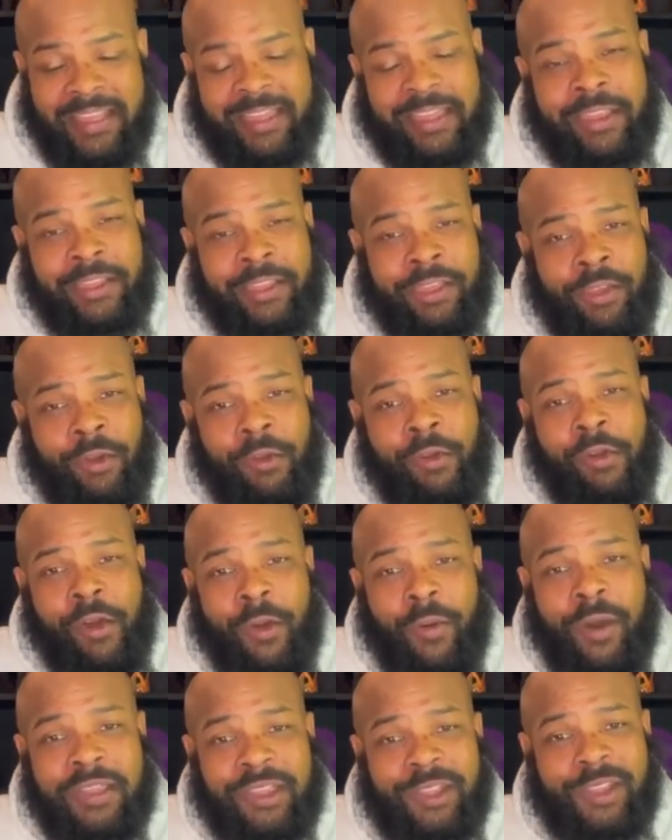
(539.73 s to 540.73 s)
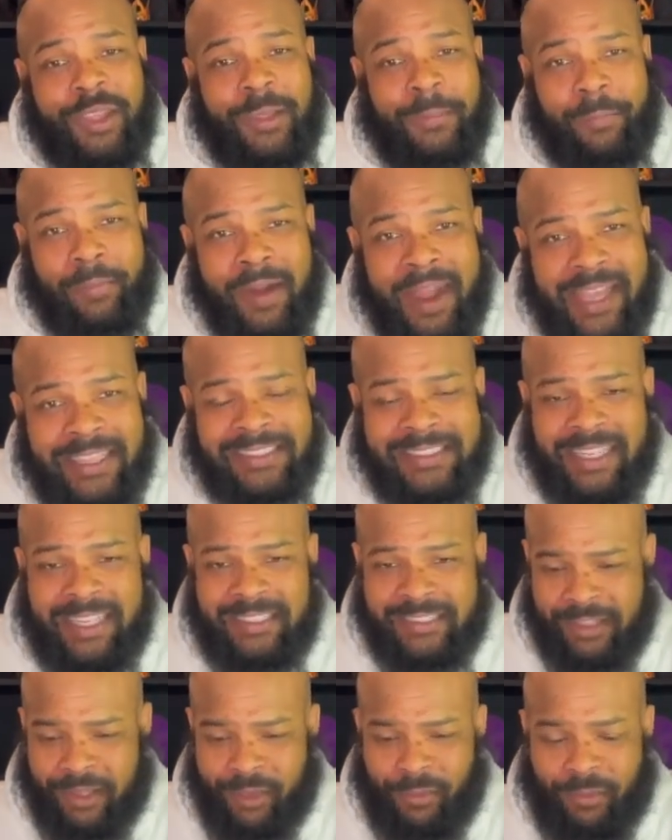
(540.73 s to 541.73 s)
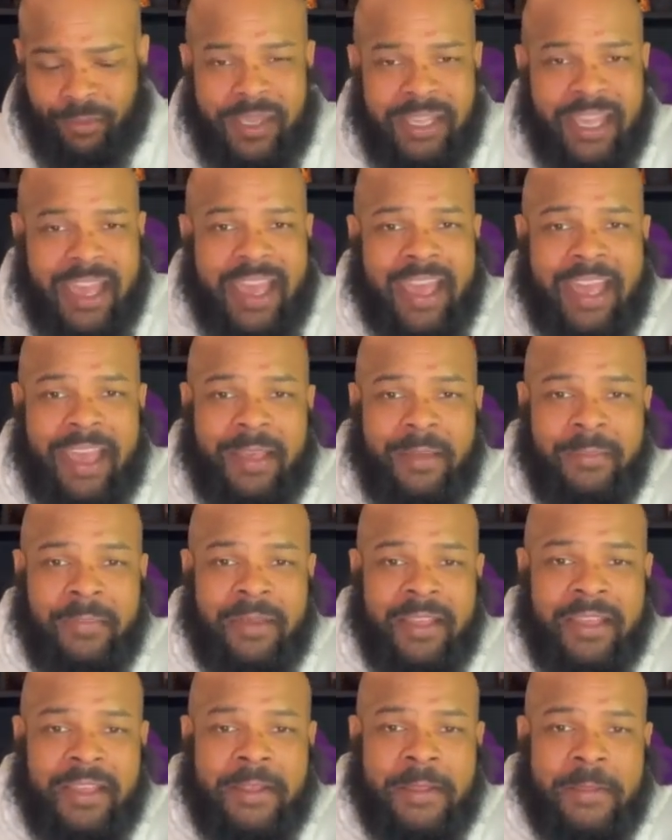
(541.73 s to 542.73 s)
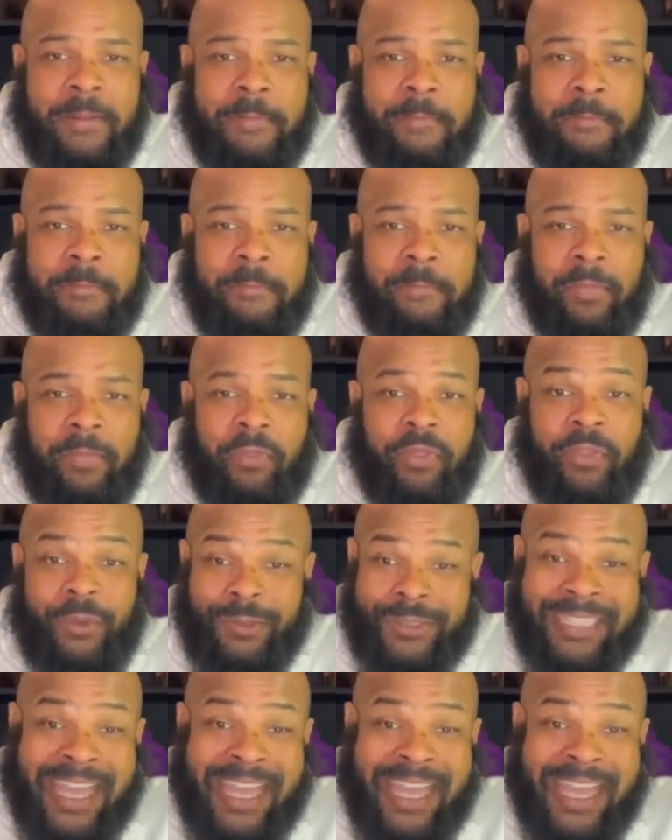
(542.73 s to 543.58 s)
through going through the process, the rehab, through